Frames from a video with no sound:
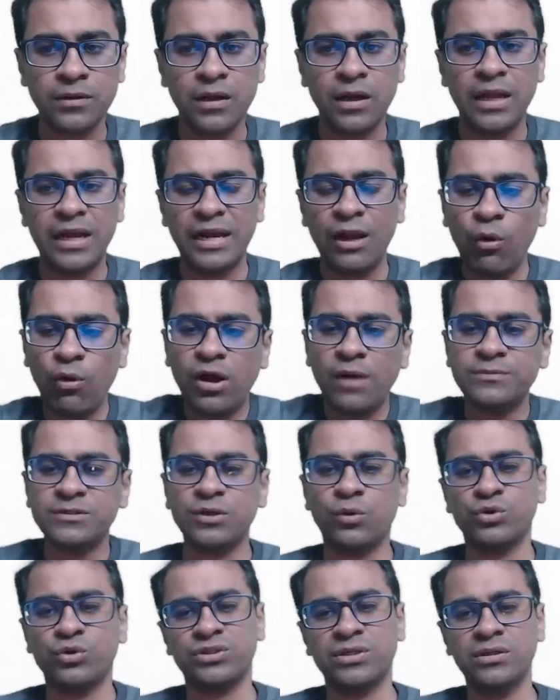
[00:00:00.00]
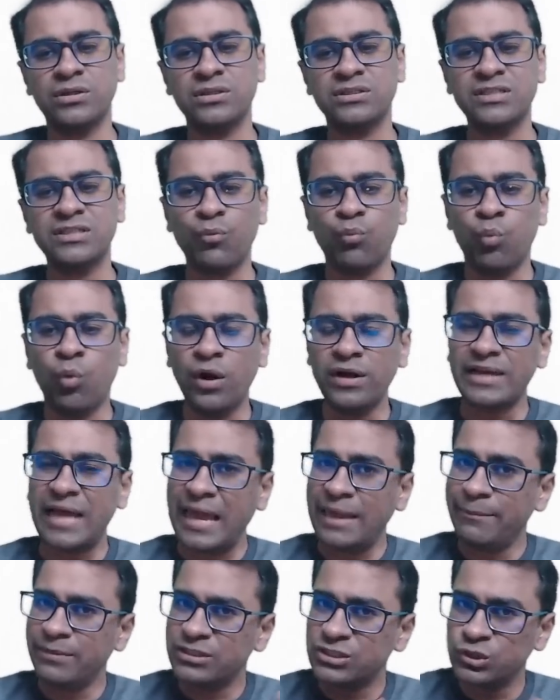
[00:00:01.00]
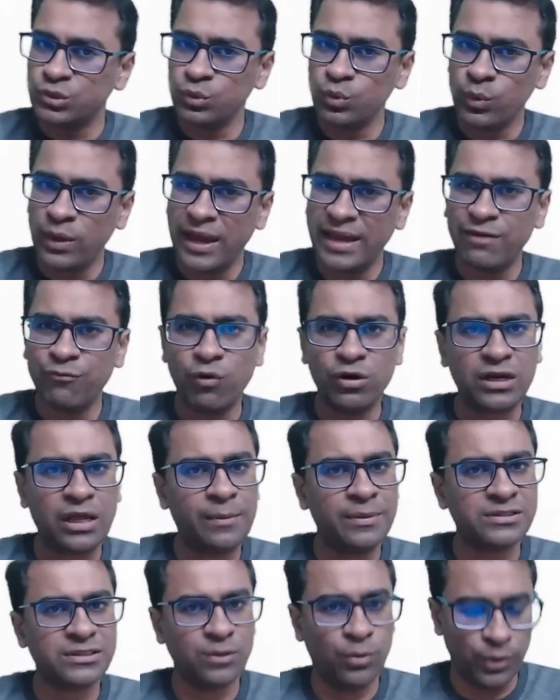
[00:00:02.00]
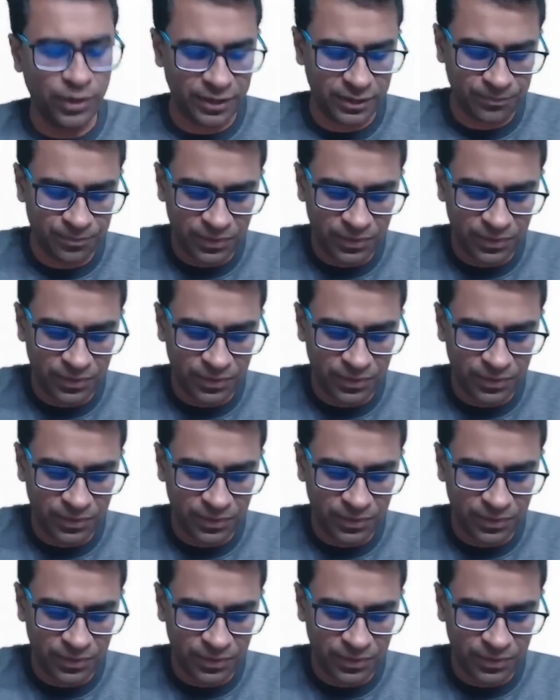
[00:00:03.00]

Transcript: Now comes the question, sir, what I must do and what I must avoid?